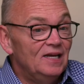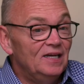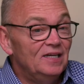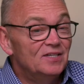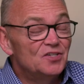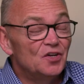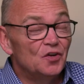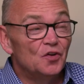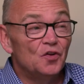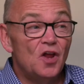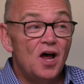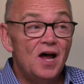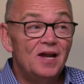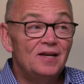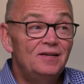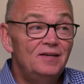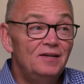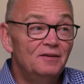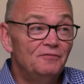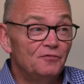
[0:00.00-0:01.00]
is a
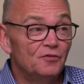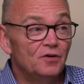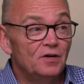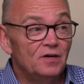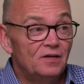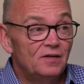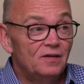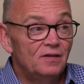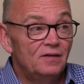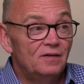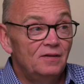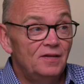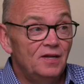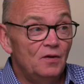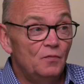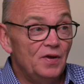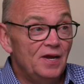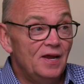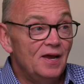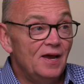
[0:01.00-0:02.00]
lot different
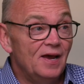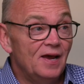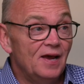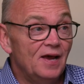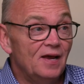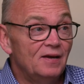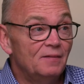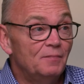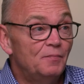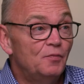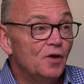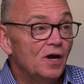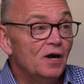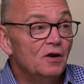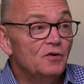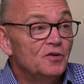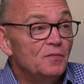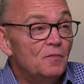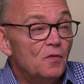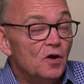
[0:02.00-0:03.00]
than we had
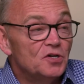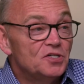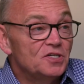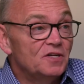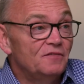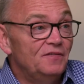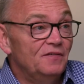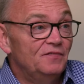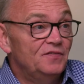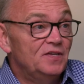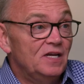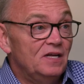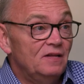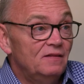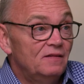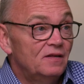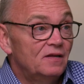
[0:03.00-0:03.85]
prior to March the 15th.